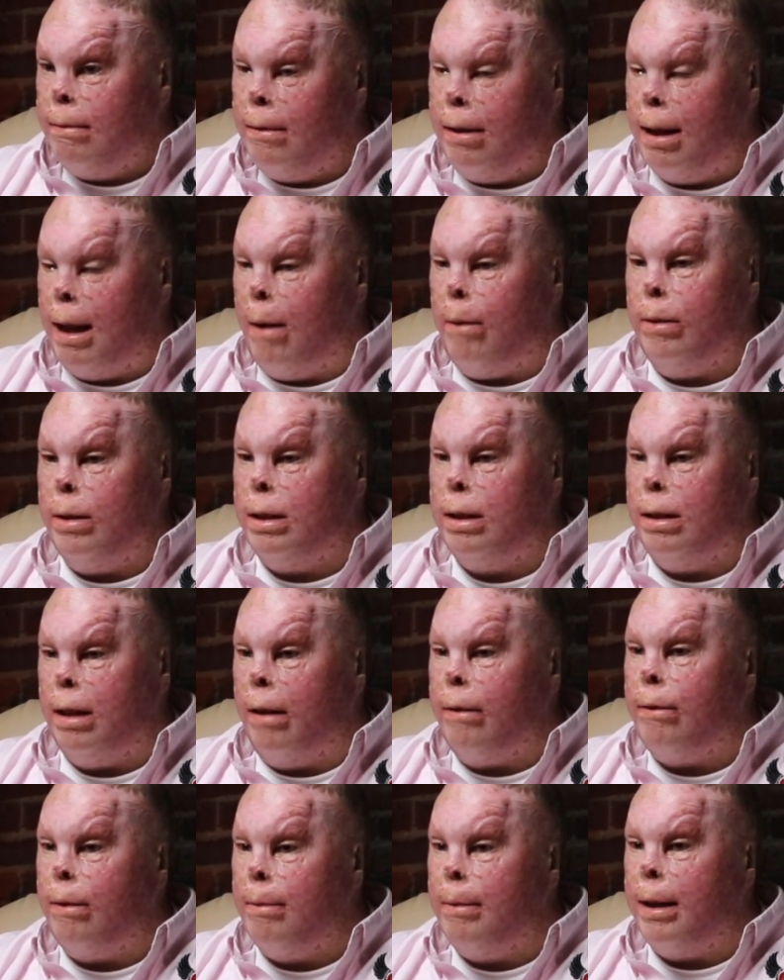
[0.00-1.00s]
That was
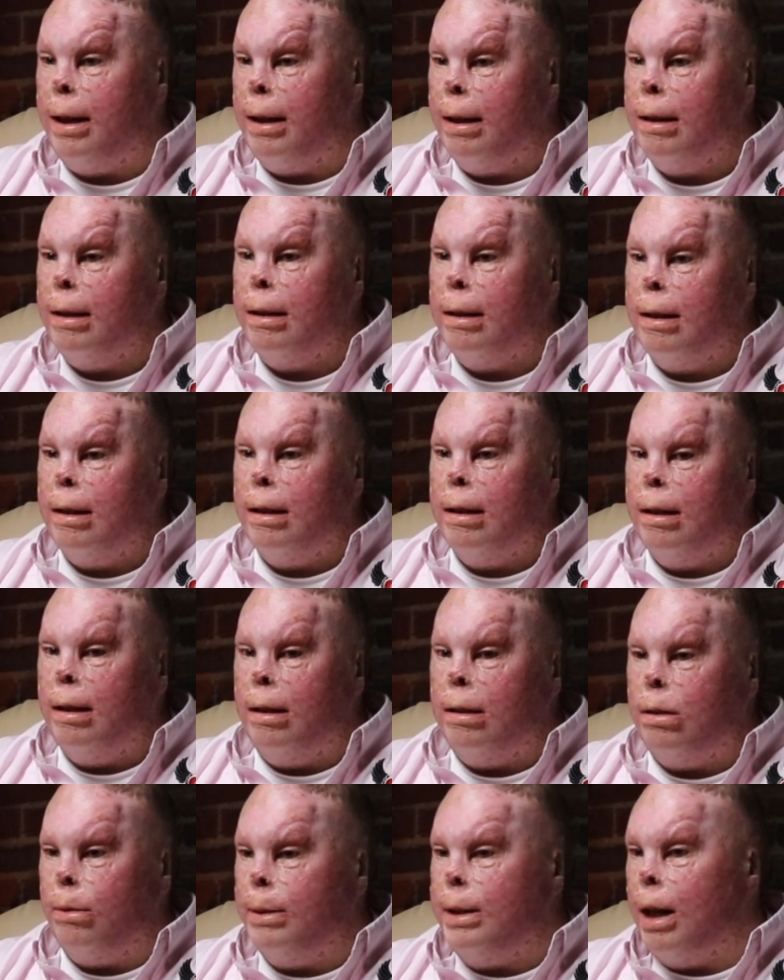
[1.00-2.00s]
tough for me.
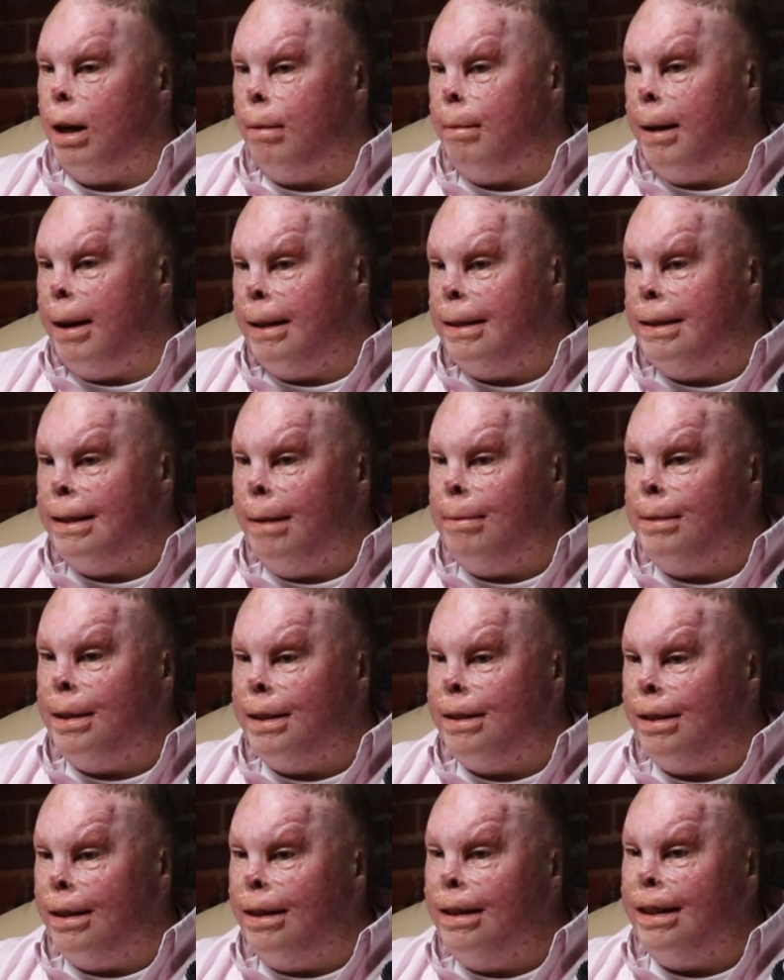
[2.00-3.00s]
Uh, so we talked about
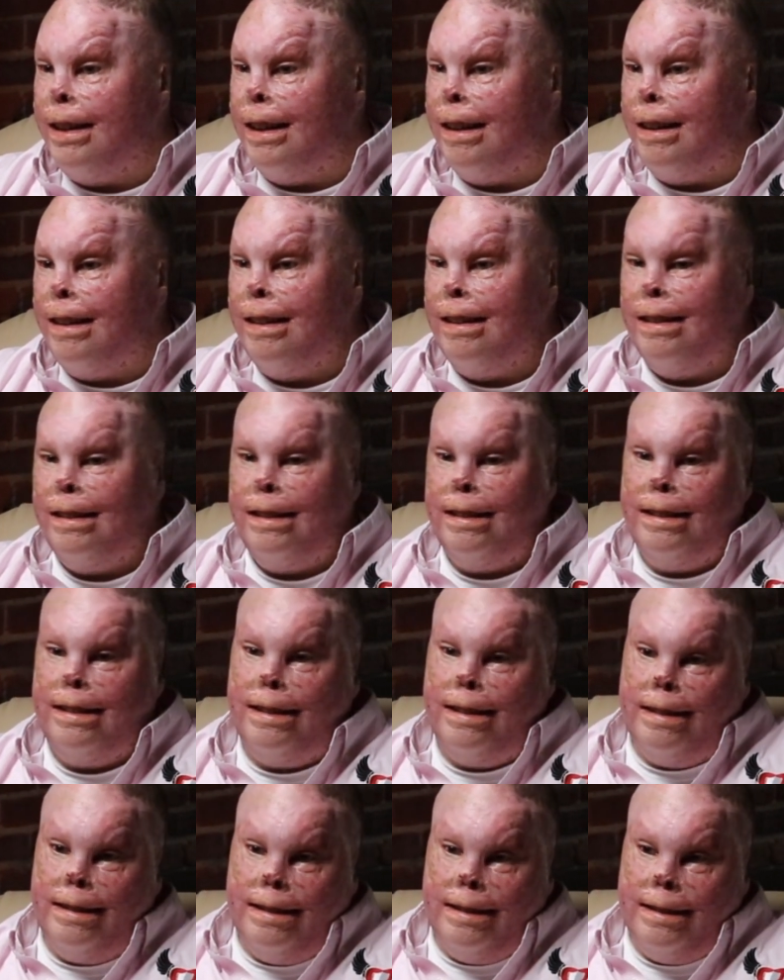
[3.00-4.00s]
acceptance earlier.
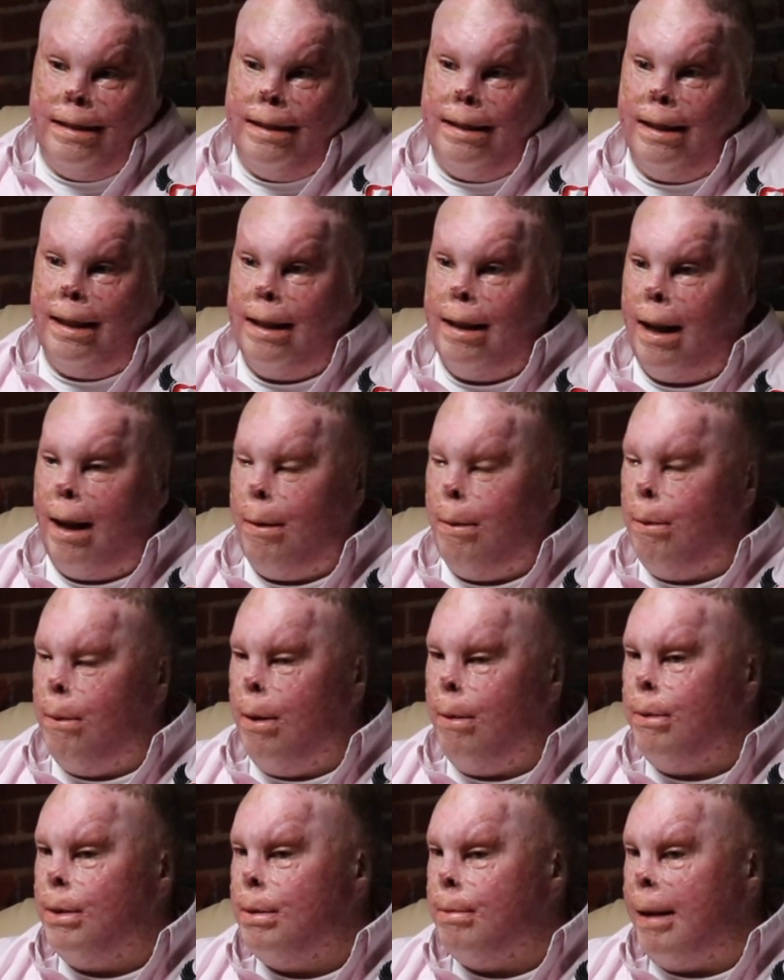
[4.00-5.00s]
Uh,
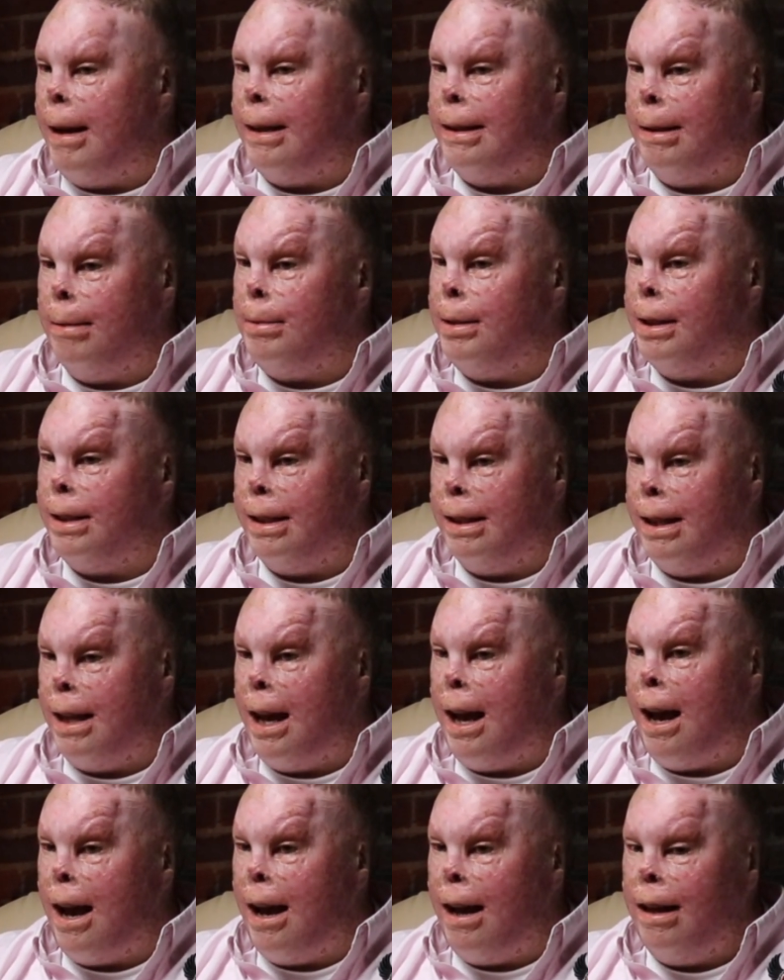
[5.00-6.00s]
where was my acceptance in
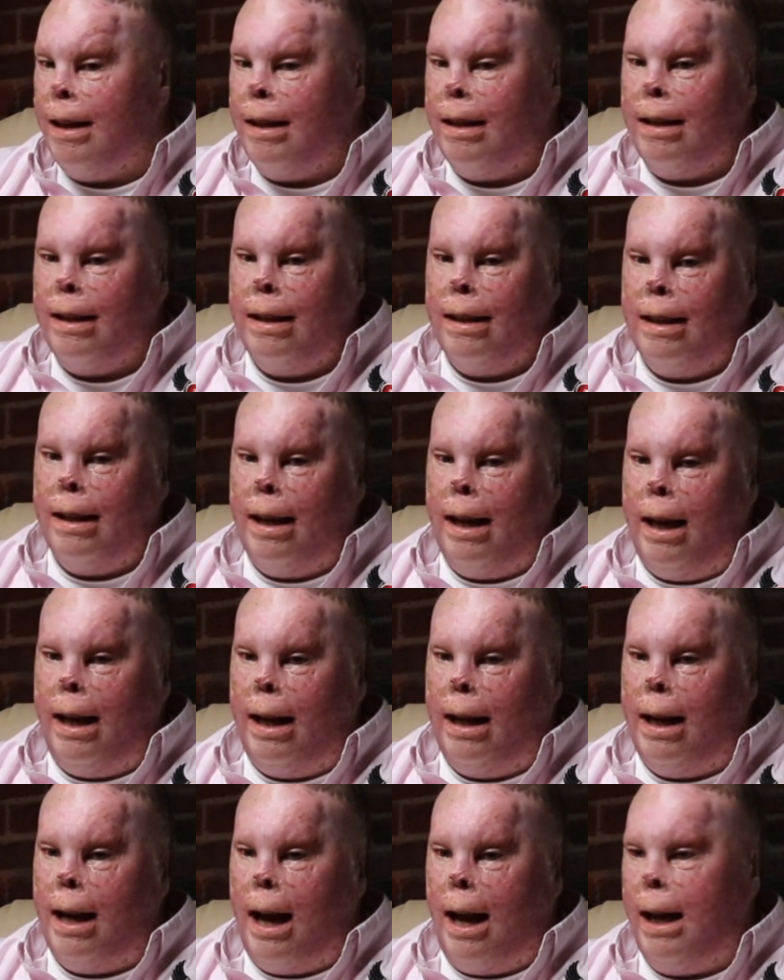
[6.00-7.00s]
that?
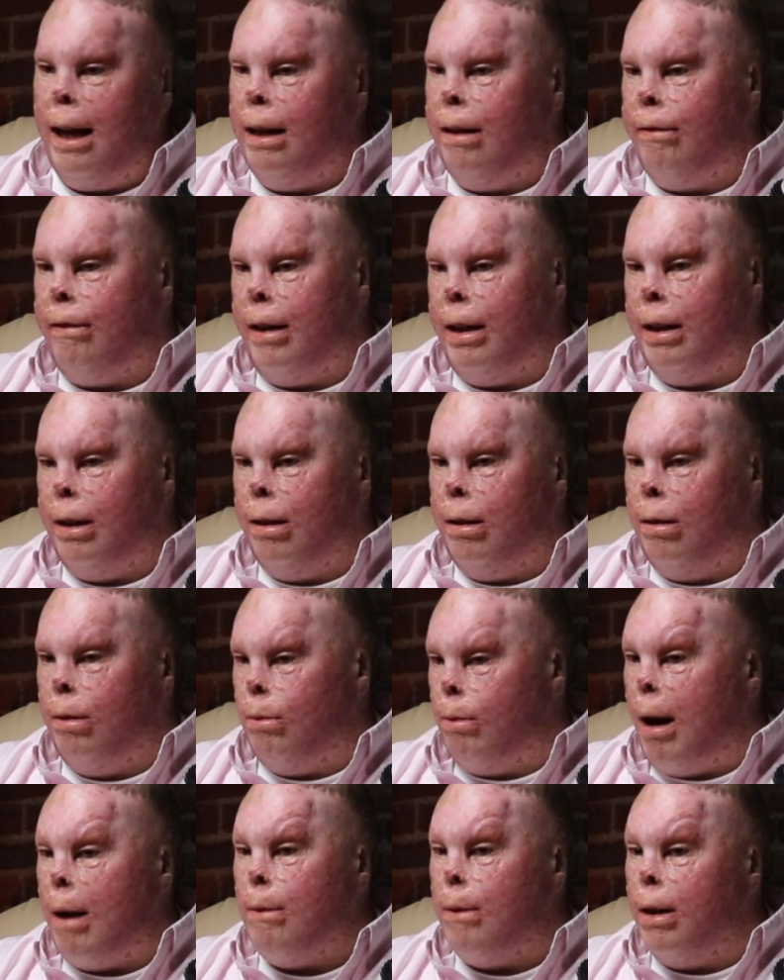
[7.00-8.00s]
And I had to find the
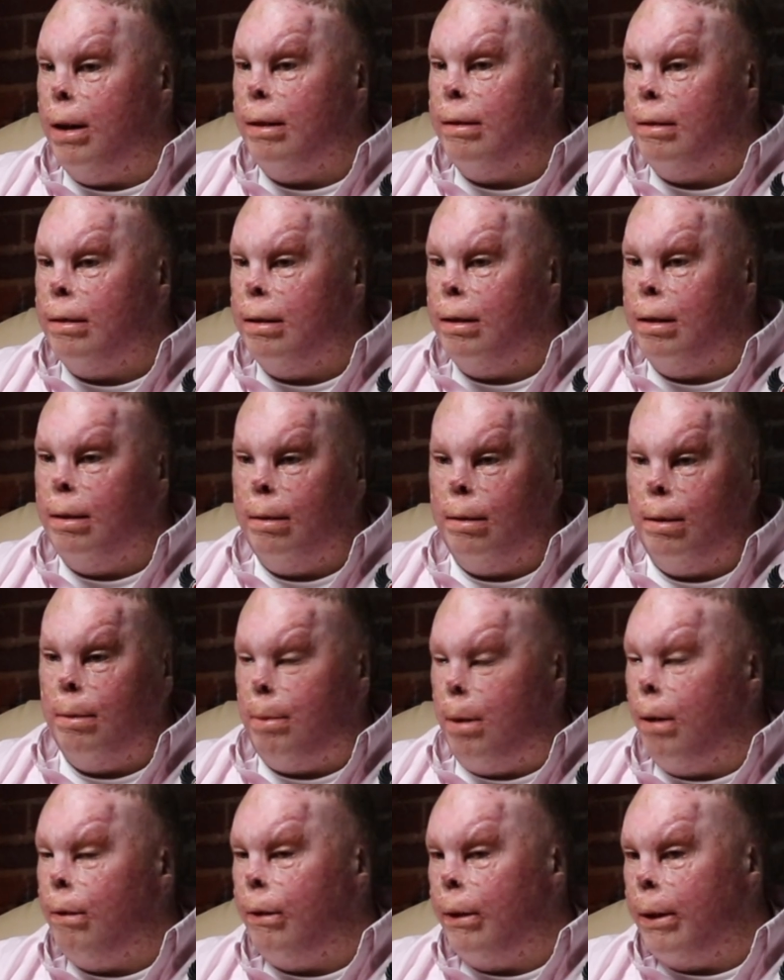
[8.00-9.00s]
right one, the, the
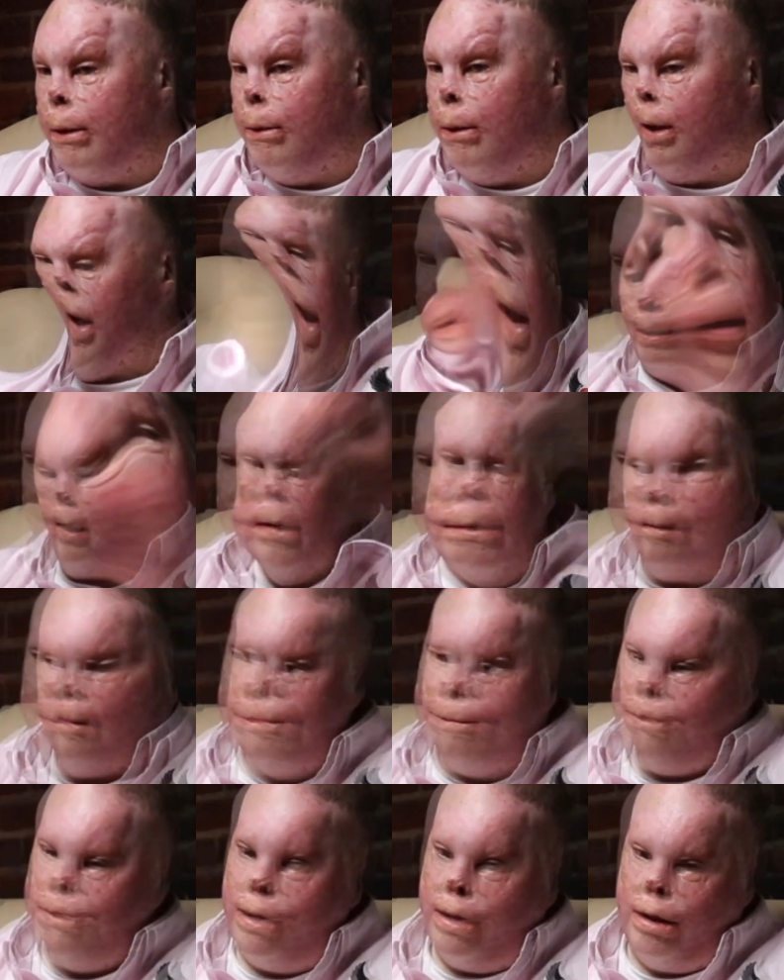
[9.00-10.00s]
perfect one.
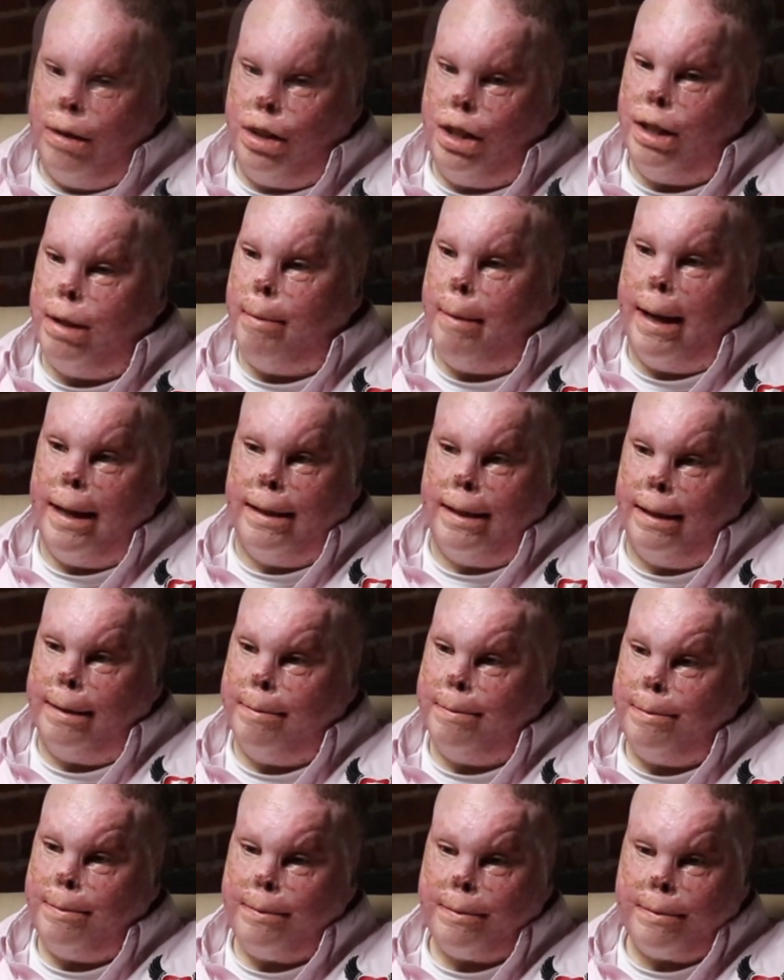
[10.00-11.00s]
So she's
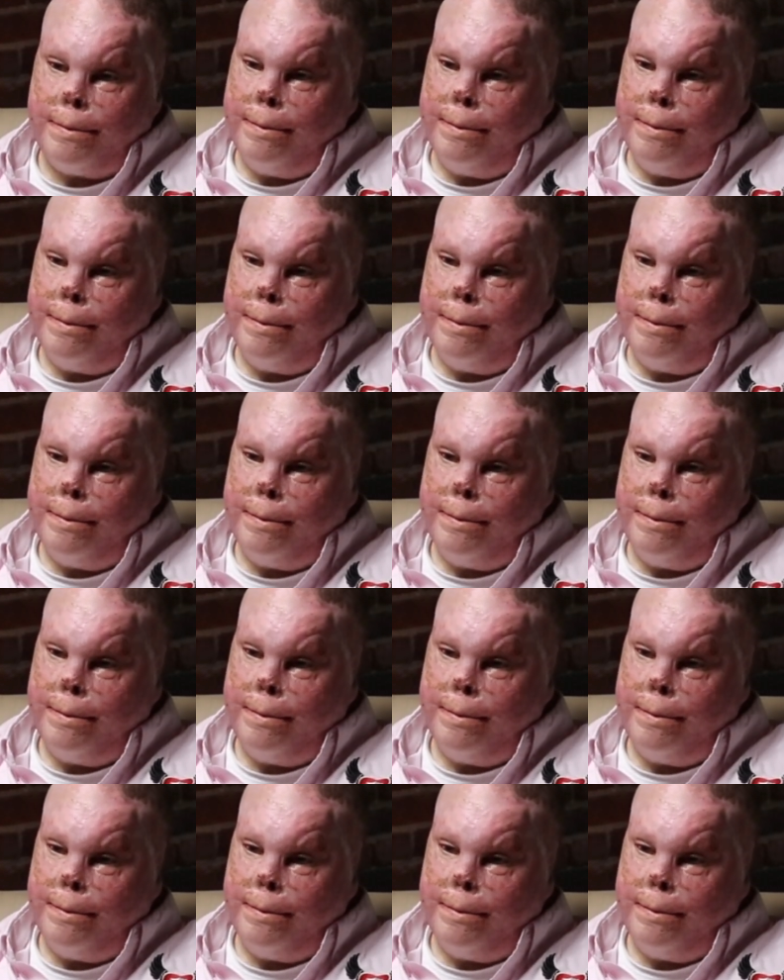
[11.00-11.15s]
amazing.